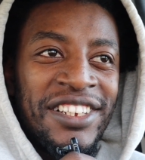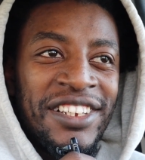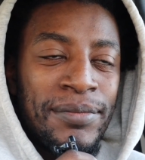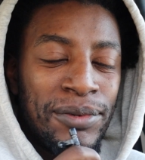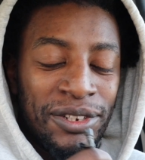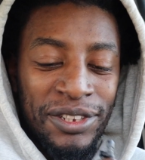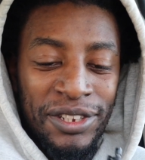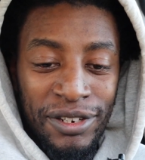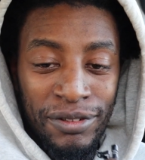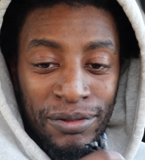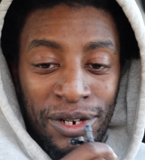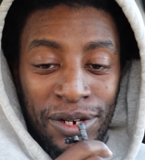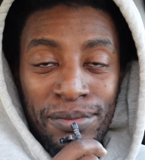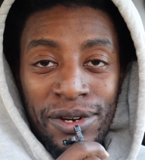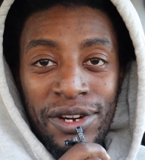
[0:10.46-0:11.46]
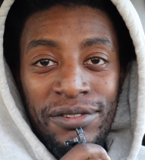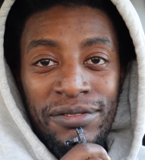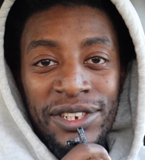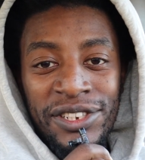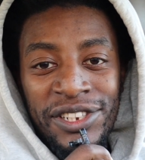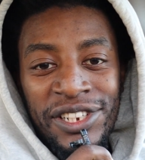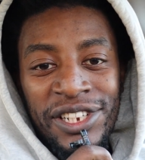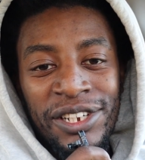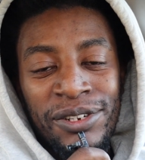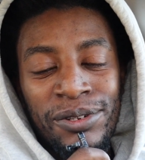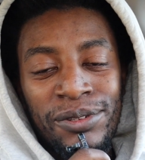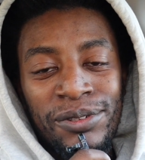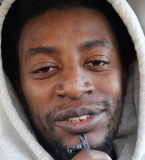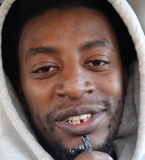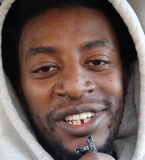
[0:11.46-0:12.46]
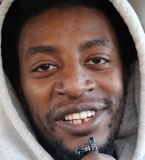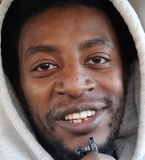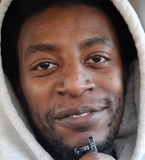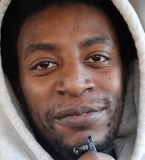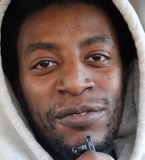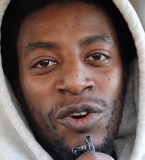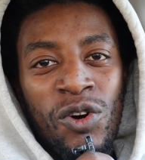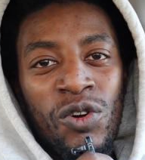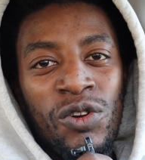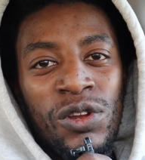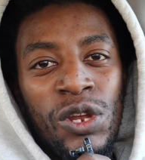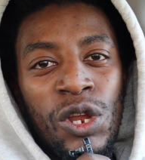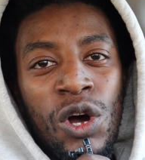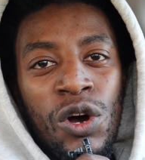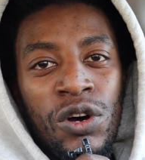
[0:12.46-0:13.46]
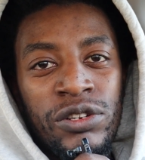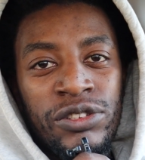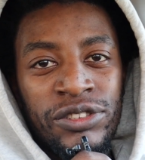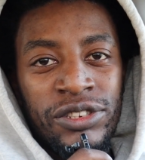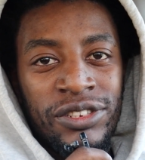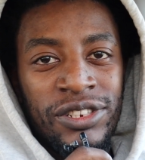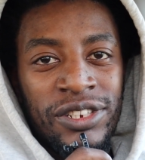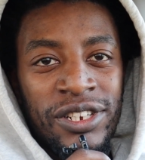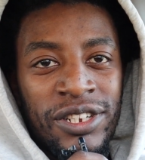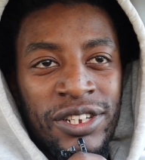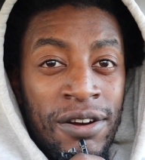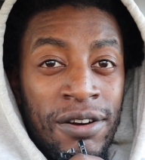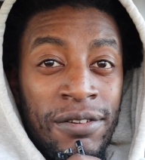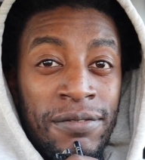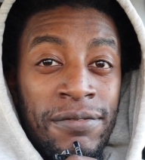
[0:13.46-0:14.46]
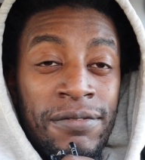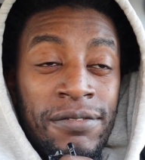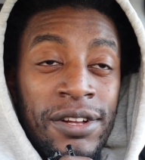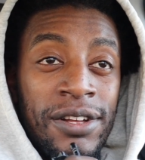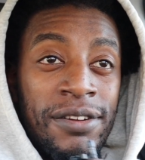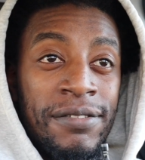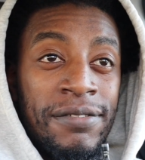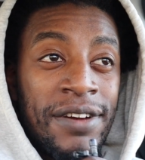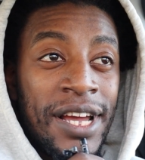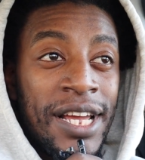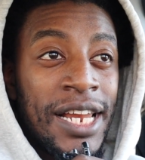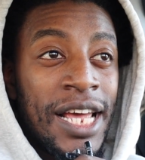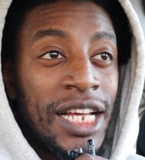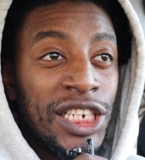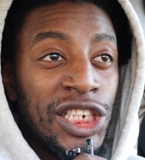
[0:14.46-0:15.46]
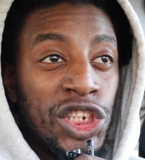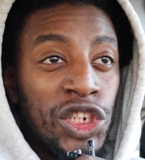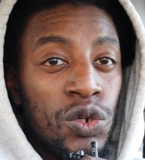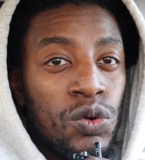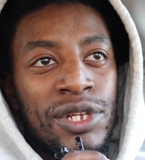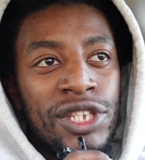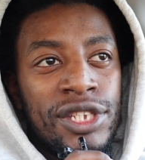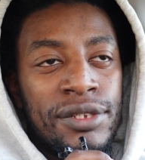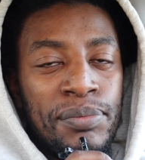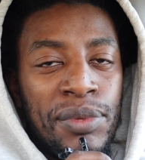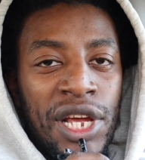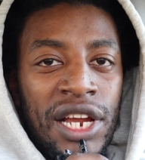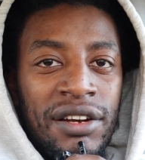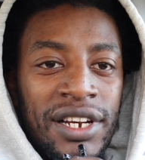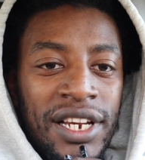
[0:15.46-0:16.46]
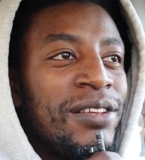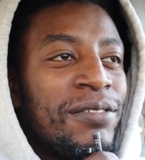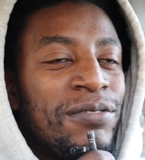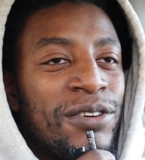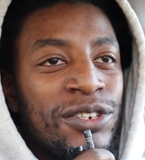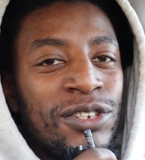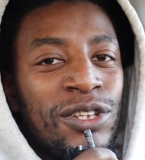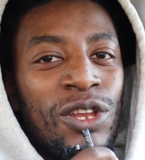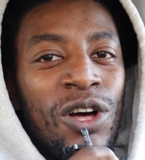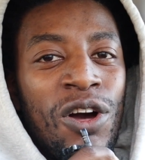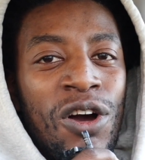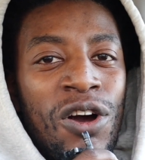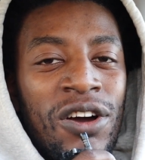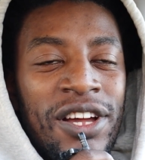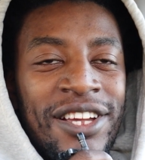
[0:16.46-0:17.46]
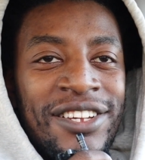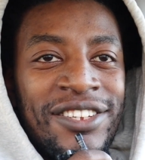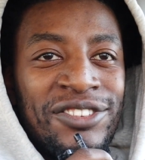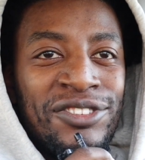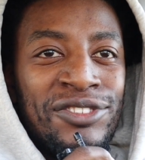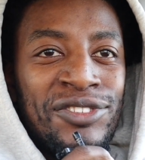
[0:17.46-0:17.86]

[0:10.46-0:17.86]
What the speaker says: book that I read about recently called The Four Laws of Financial Prosperity. The first law is